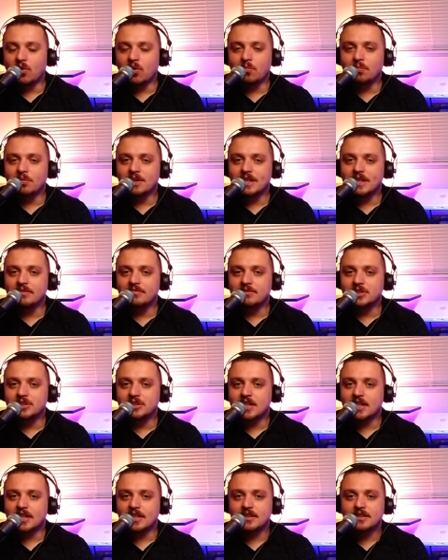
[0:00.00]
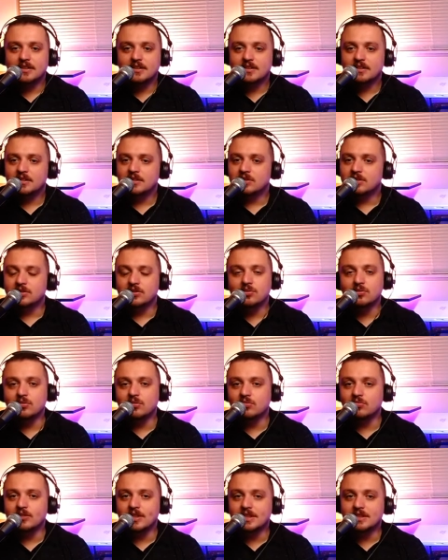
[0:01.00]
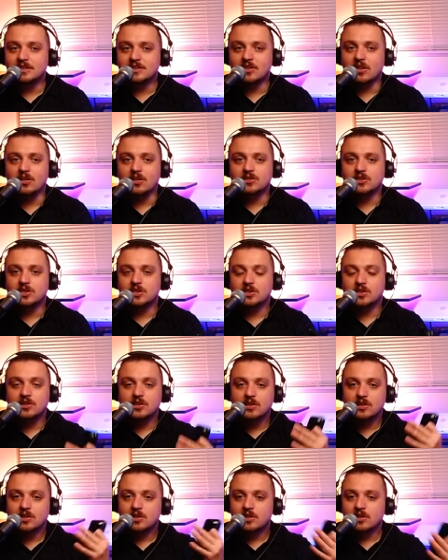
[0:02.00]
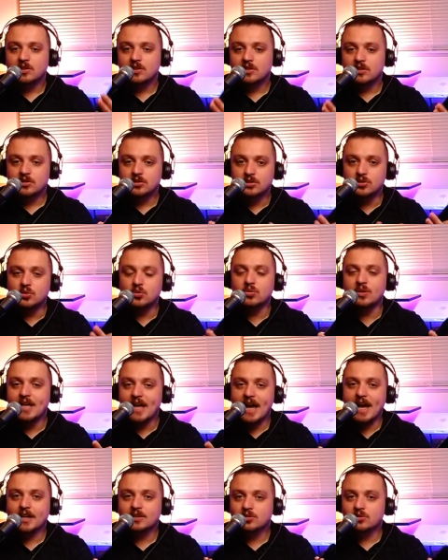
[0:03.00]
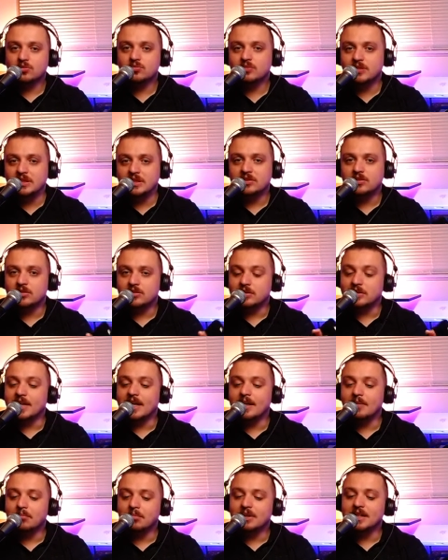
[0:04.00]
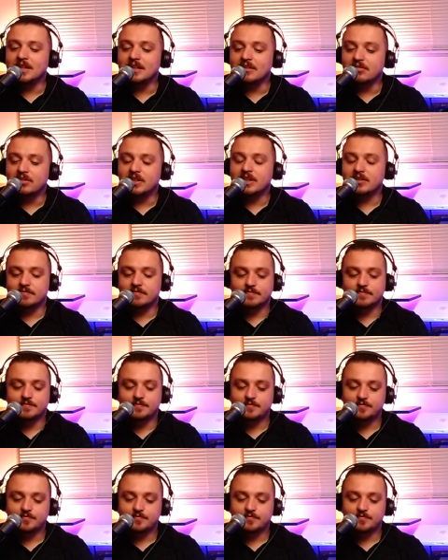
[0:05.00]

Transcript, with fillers: Don't believe the shit. Do the research. Do the actual research, then believe it.